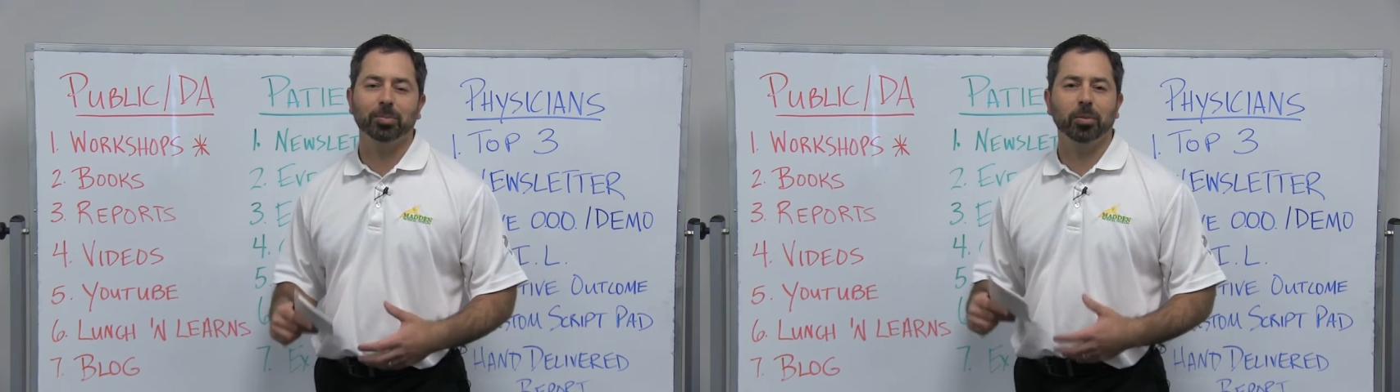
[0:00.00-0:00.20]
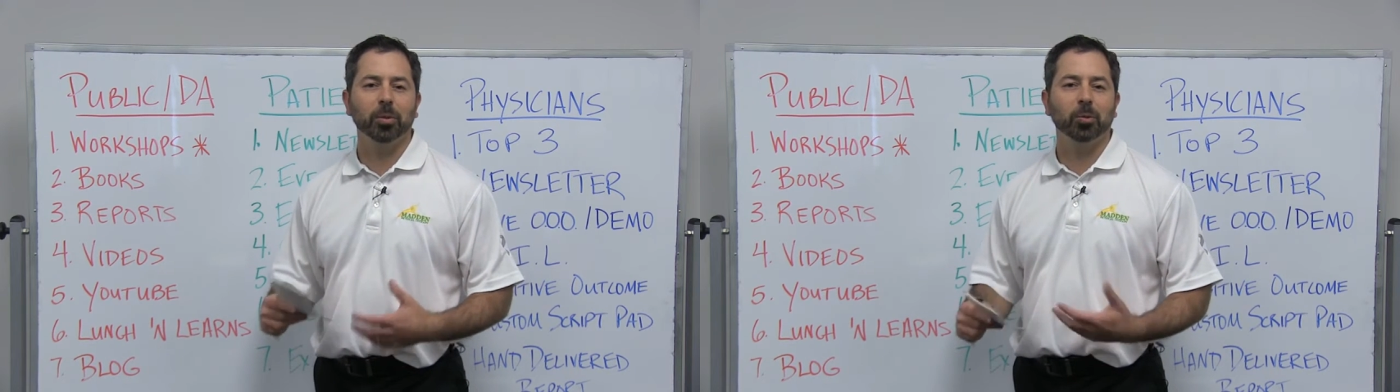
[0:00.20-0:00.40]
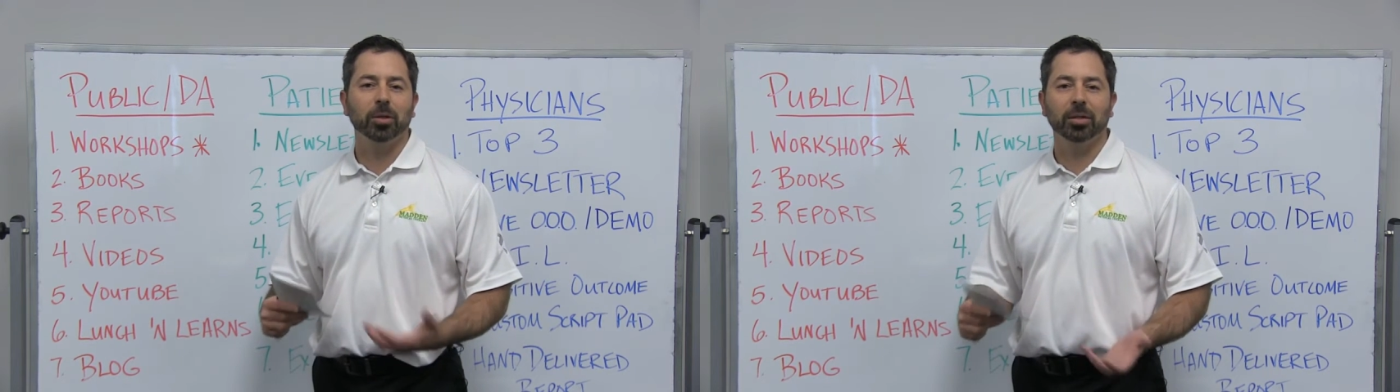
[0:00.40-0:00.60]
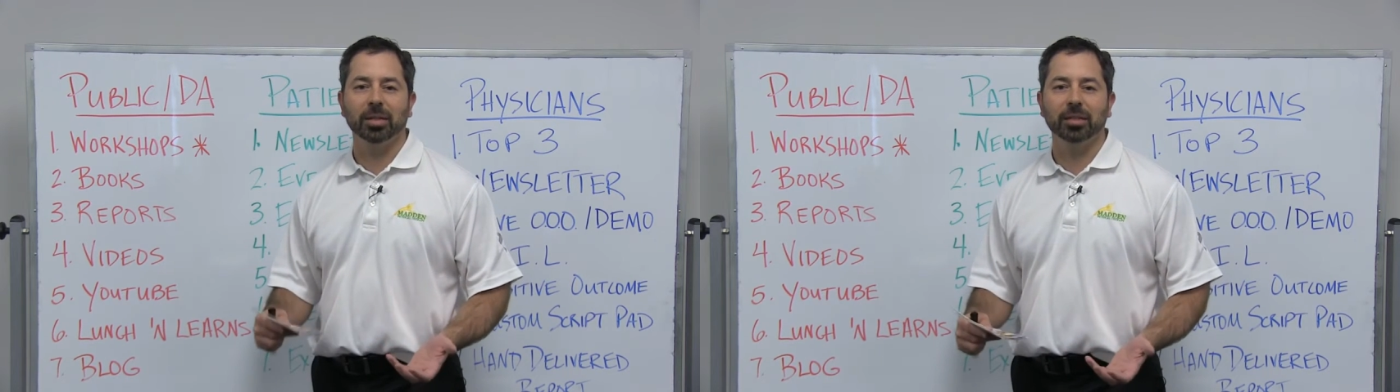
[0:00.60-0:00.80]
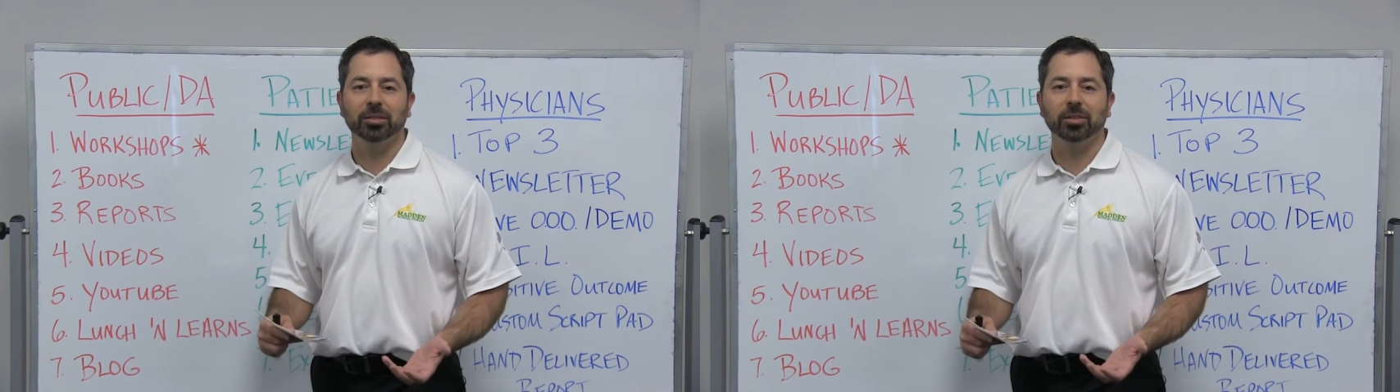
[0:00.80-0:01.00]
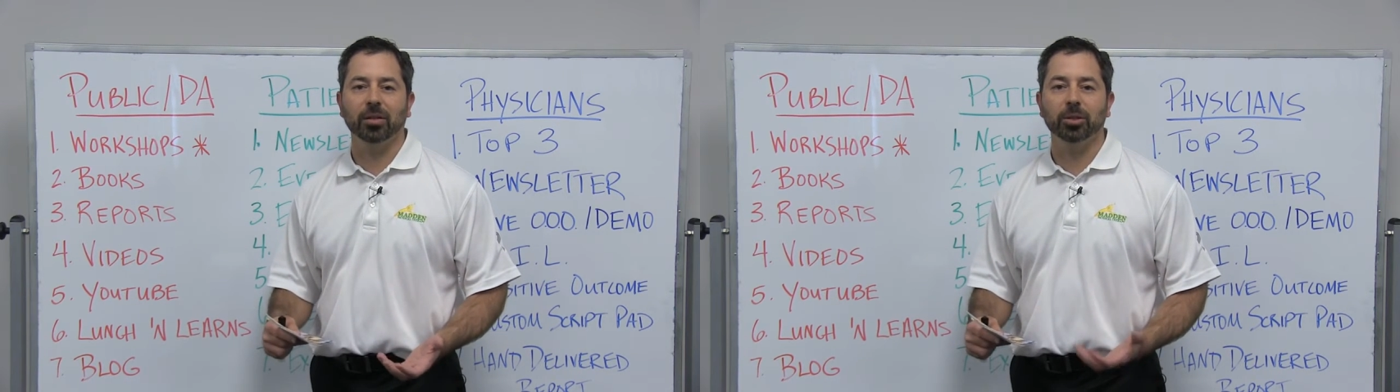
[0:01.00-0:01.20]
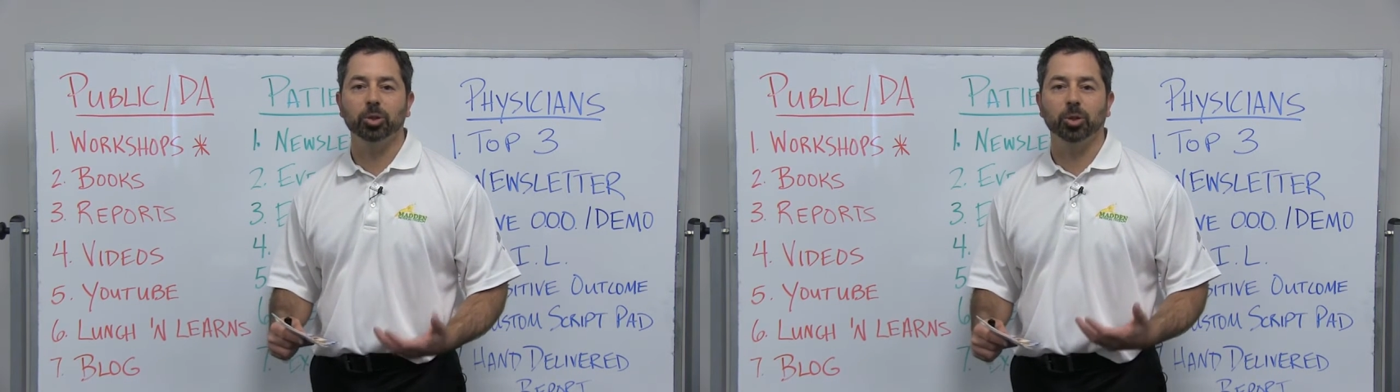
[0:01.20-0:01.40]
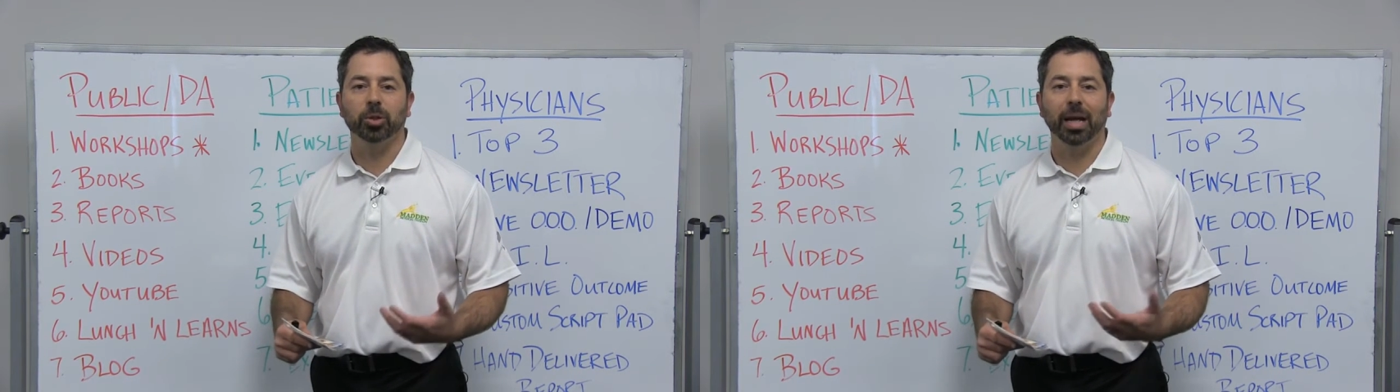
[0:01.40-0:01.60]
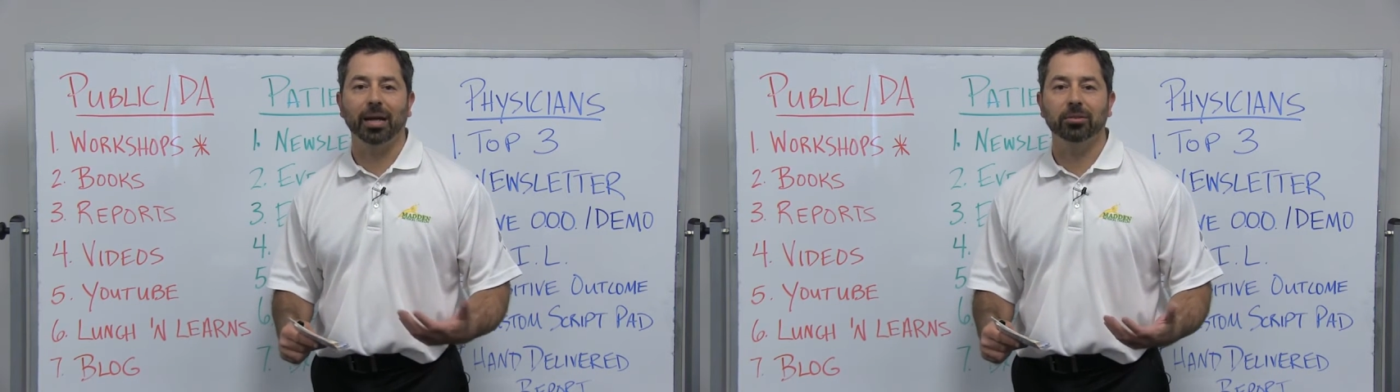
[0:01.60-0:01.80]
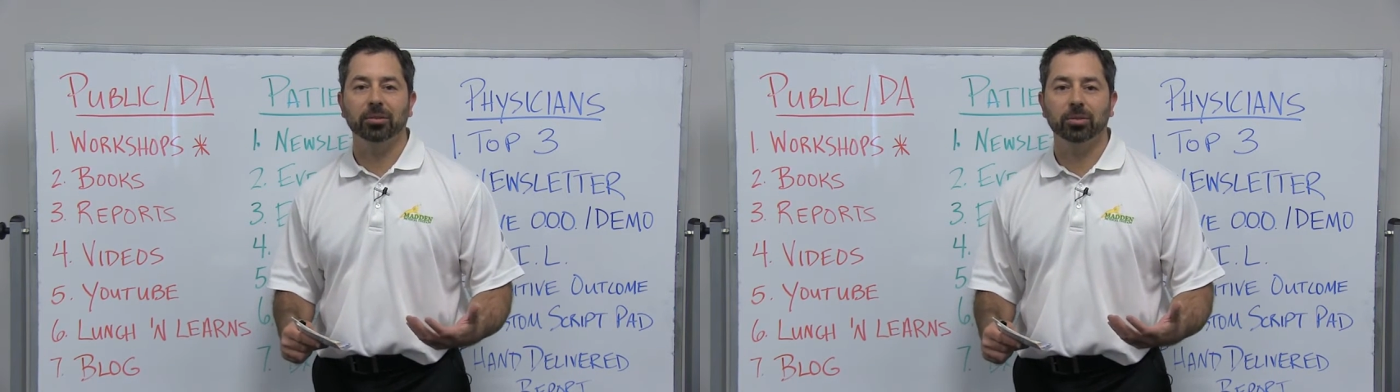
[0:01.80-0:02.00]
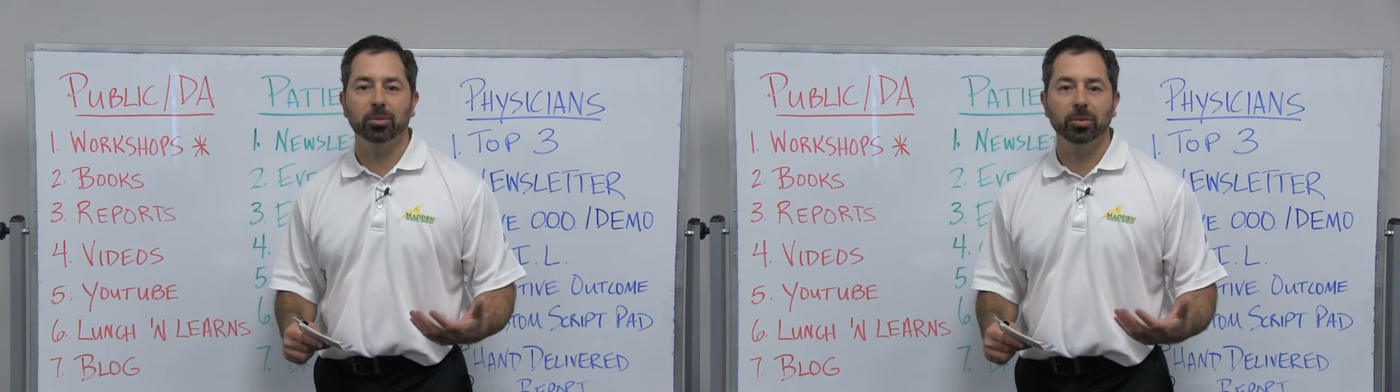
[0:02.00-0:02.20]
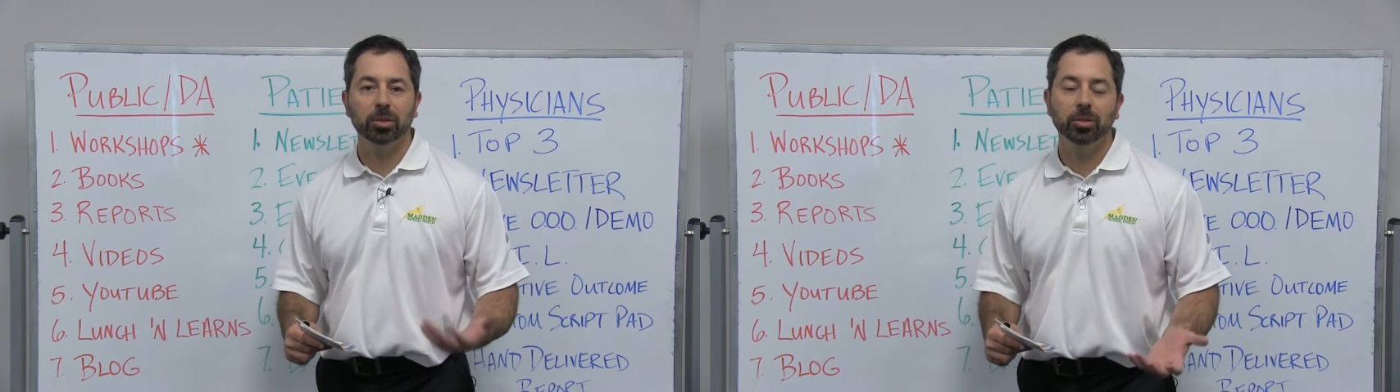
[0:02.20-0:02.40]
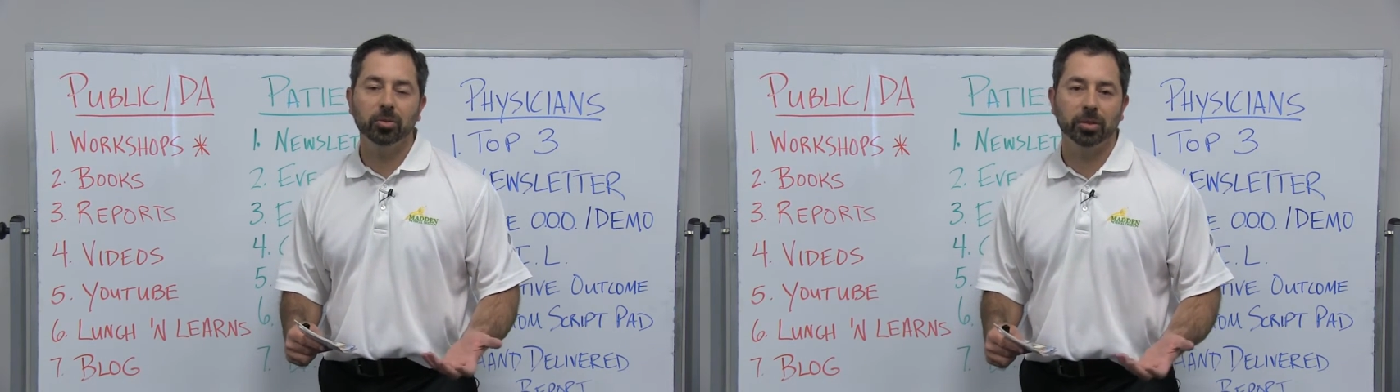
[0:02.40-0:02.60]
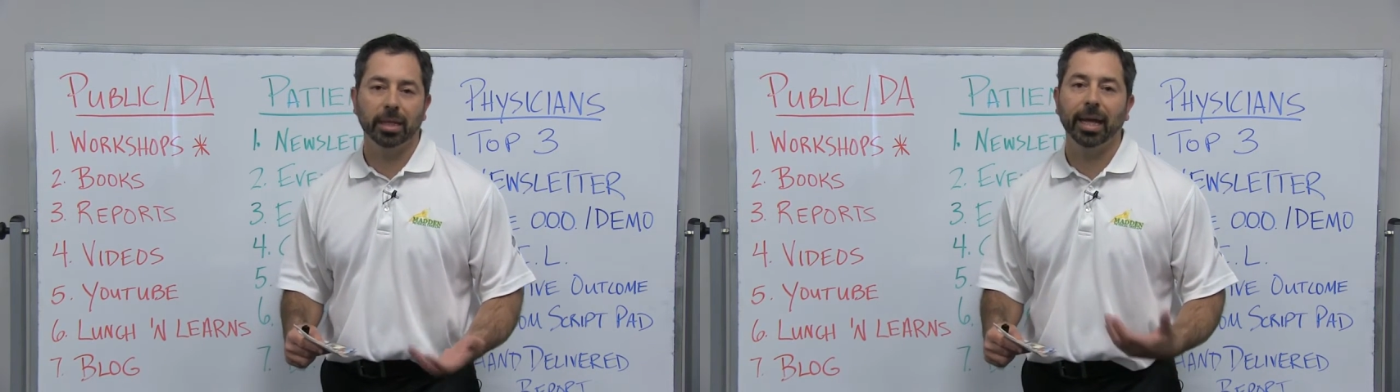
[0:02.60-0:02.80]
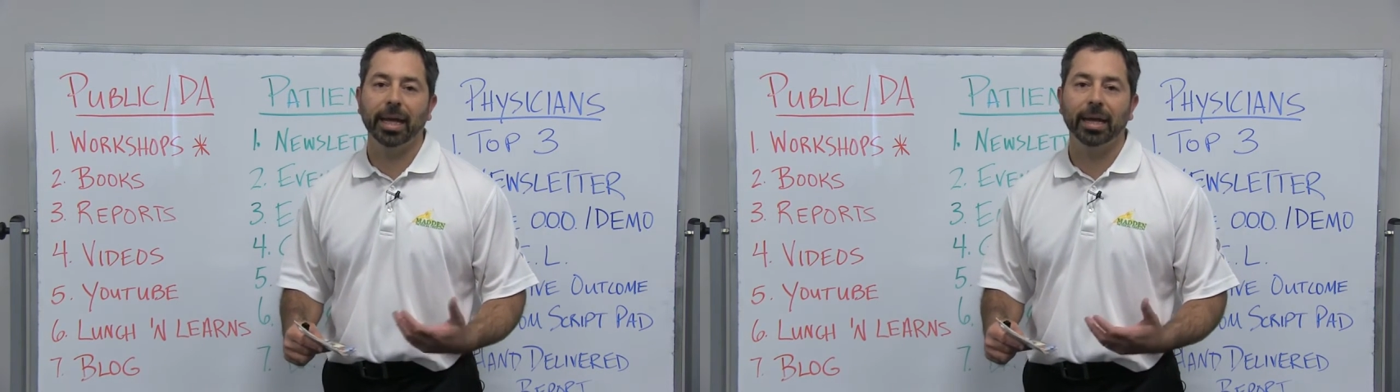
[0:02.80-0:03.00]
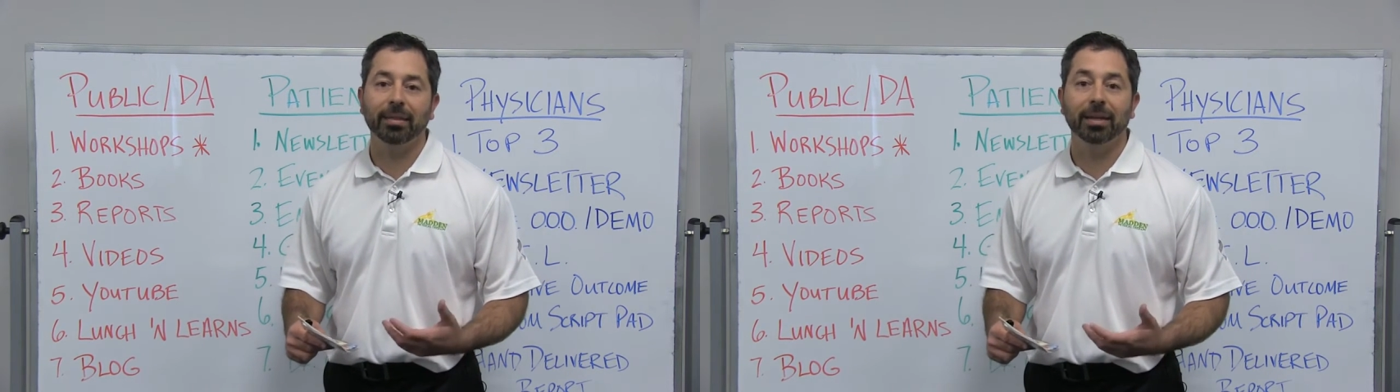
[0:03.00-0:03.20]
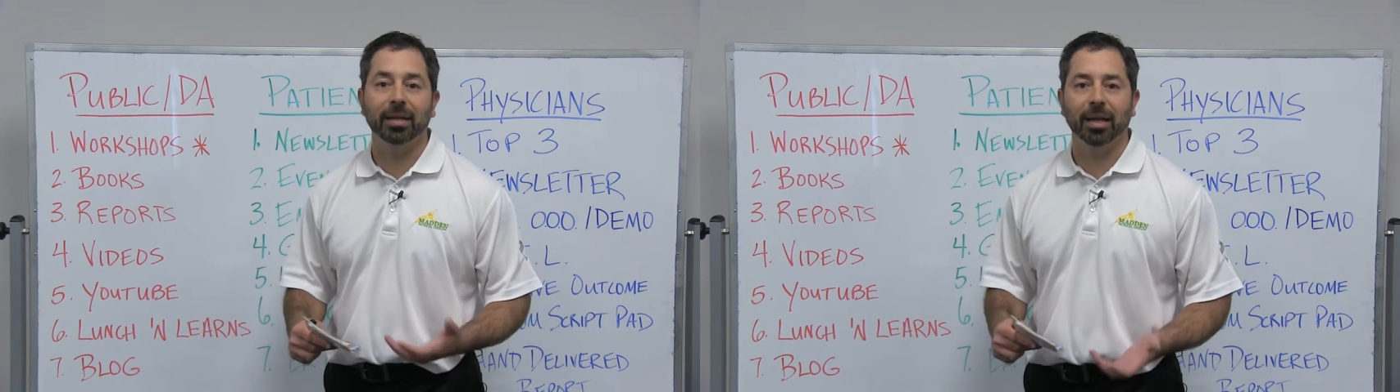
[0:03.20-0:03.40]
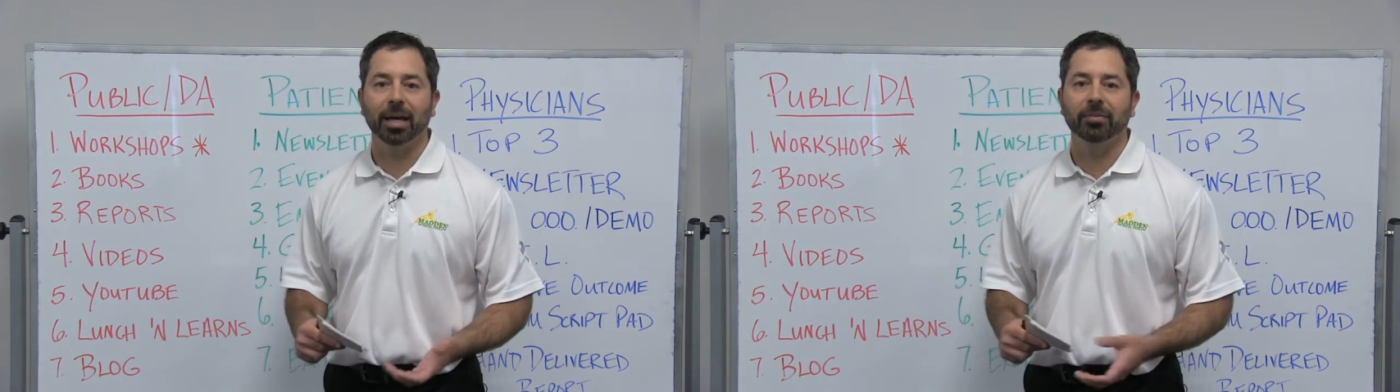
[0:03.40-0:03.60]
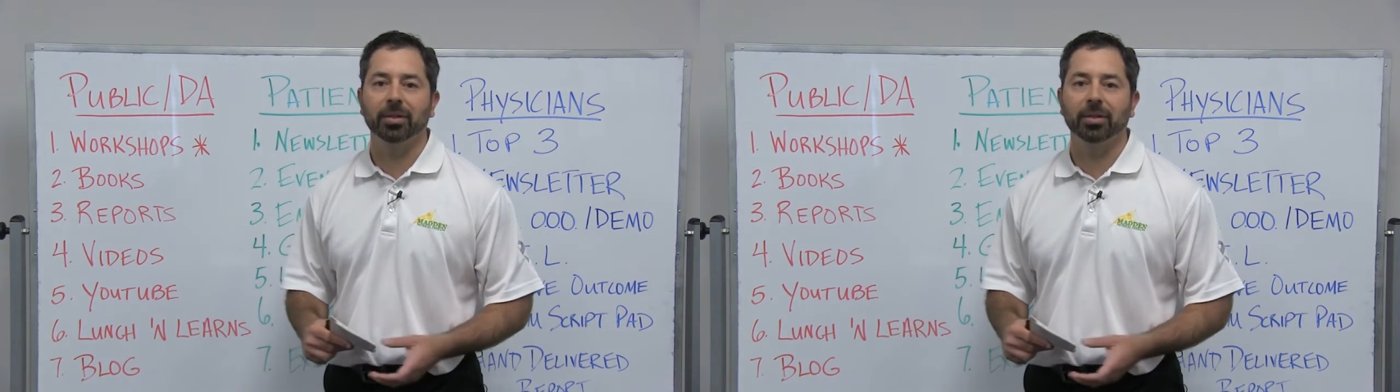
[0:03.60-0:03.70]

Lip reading: but we weren't necessarily sure how to use it, and I think a lot